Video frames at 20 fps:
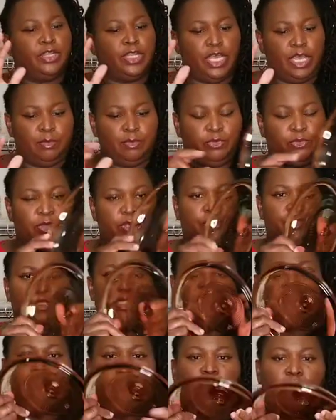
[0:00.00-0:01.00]
are not broiler
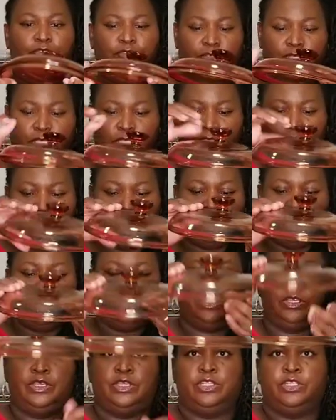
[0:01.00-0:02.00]
safe, so this
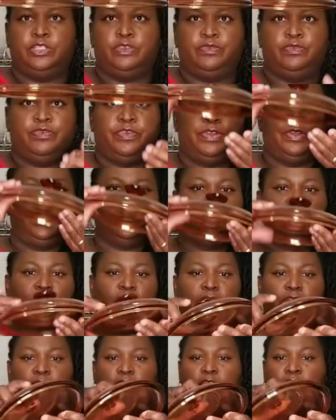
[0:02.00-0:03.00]
is the first
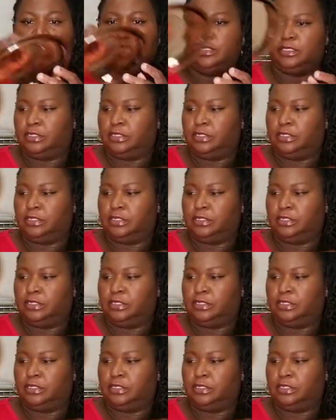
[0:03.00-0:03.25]
lid.